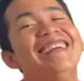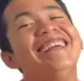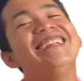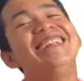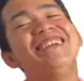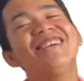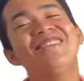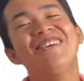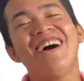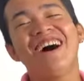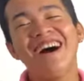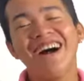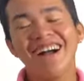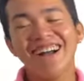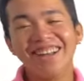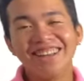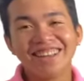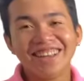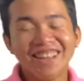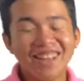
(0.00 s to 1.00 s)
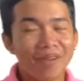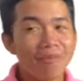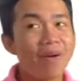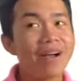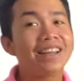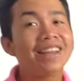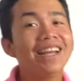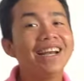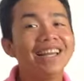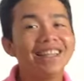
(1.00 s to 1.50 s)
diba?
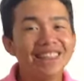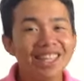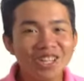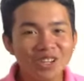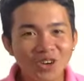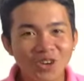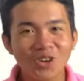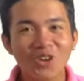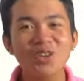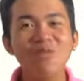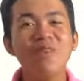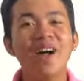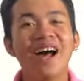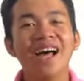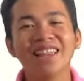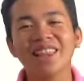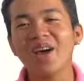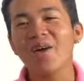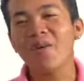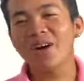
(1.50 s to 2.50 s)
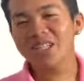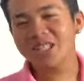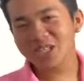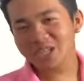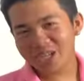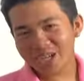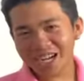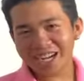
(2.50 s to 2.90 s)
Pag dilitinun, makatawa jug